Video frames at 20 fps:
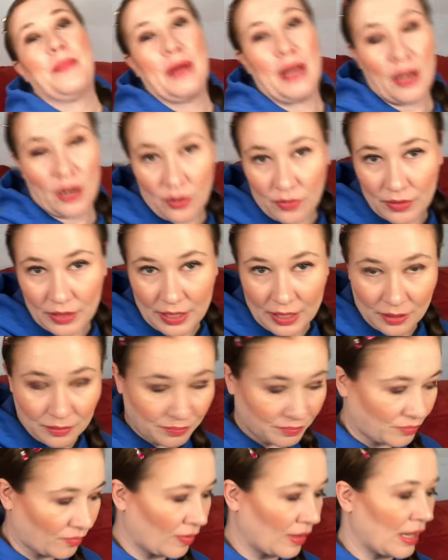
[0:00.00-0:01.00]
bag over there.
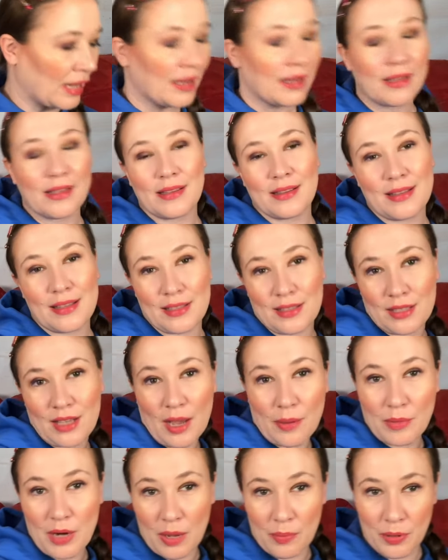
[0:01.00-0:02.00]

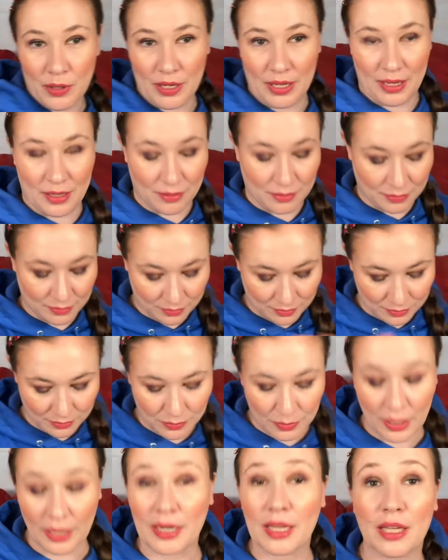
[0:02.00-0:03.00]
I'm not putting
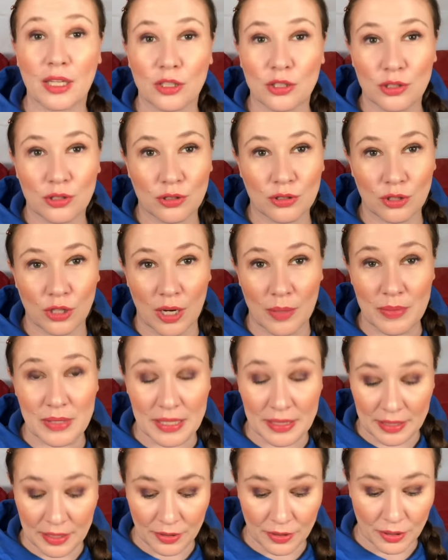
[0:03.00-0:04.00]
body scrubs in
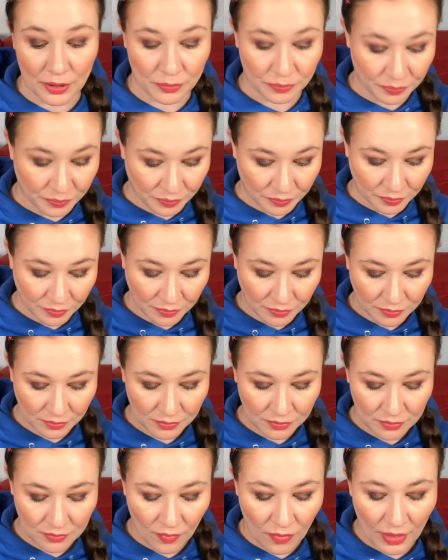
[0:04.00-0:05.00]
there though.
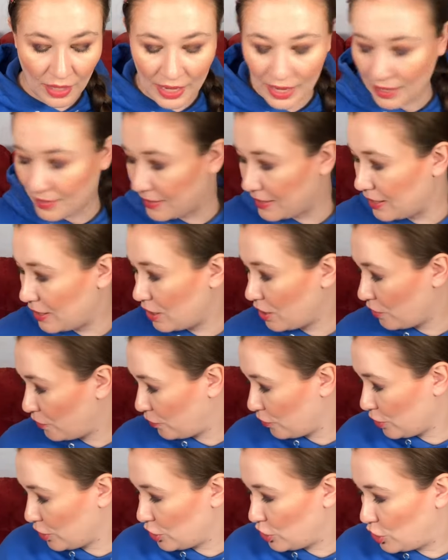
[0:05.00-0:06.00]
And then
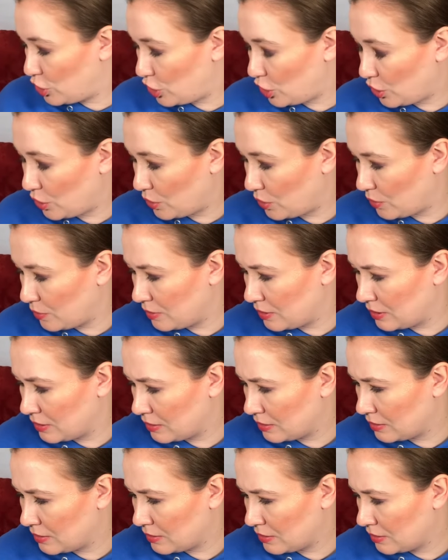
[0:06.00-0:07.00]
for June,
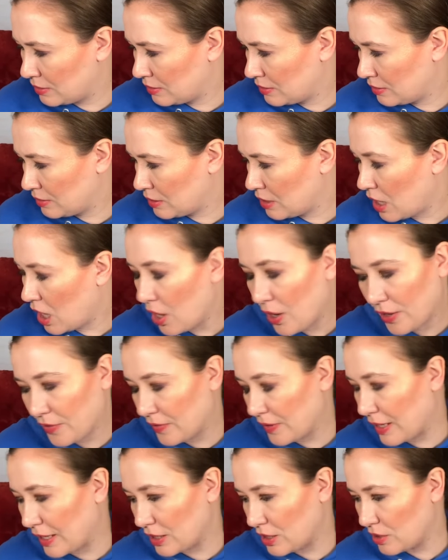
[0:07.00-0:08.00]
oh, I
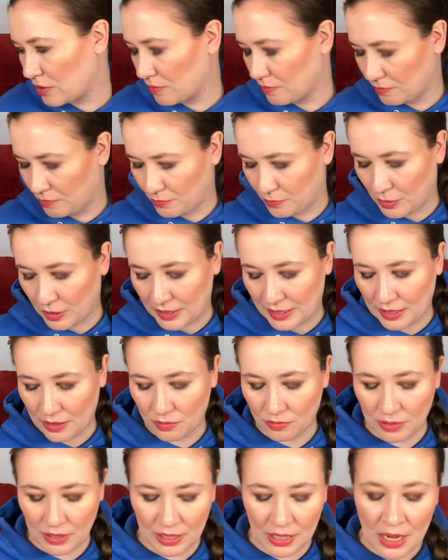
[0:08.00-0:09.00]
forgot to put down
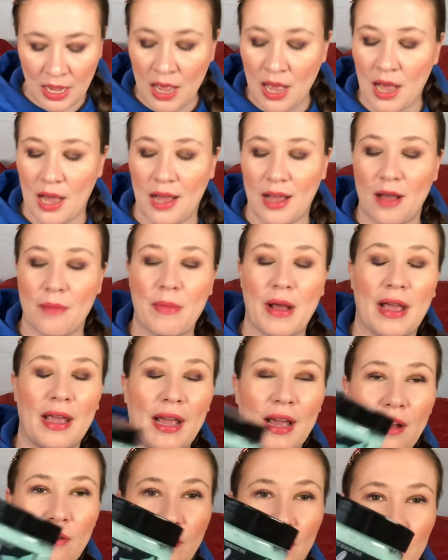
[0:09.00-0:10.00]
one. Um, I
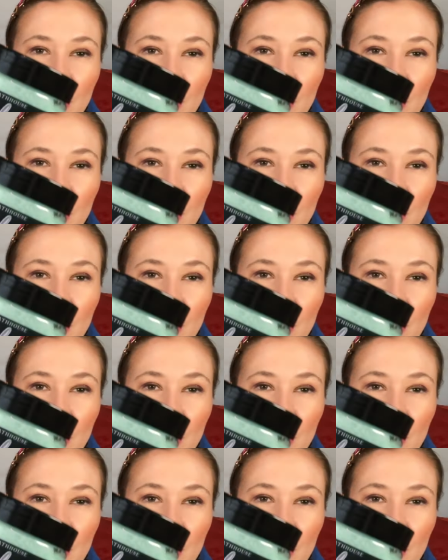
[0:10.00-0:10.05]
have